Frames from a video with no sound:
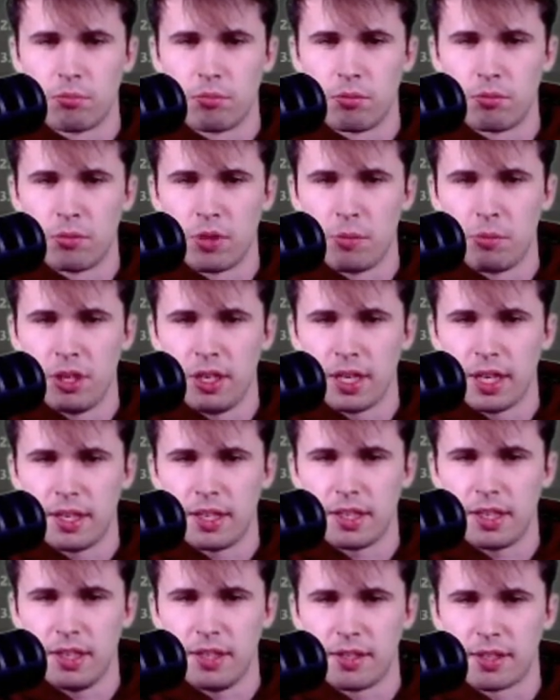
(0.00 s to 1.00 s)
Maybe knight
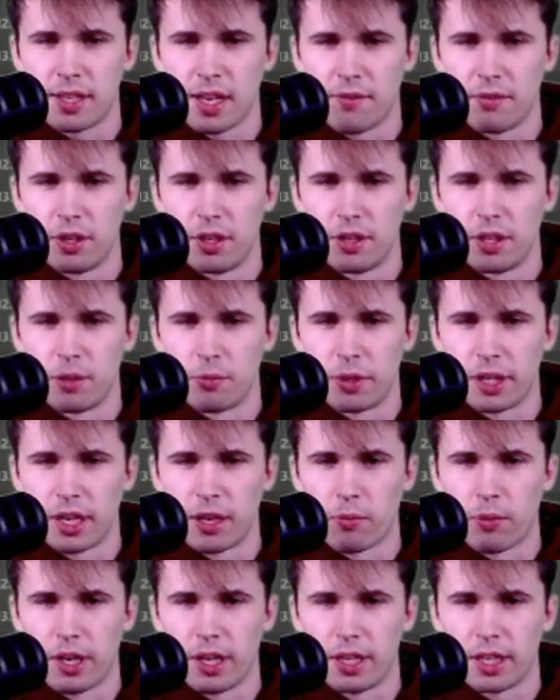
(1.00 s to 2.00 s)
to e7 and then we get
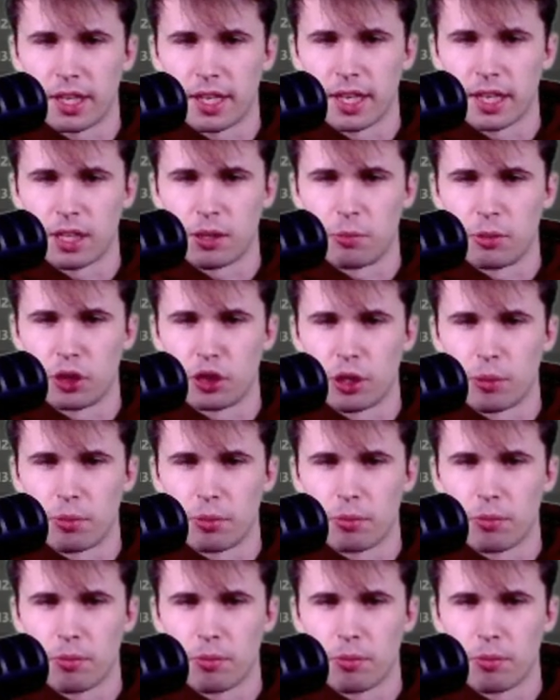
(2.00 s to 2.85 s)
ready to kick the bishop.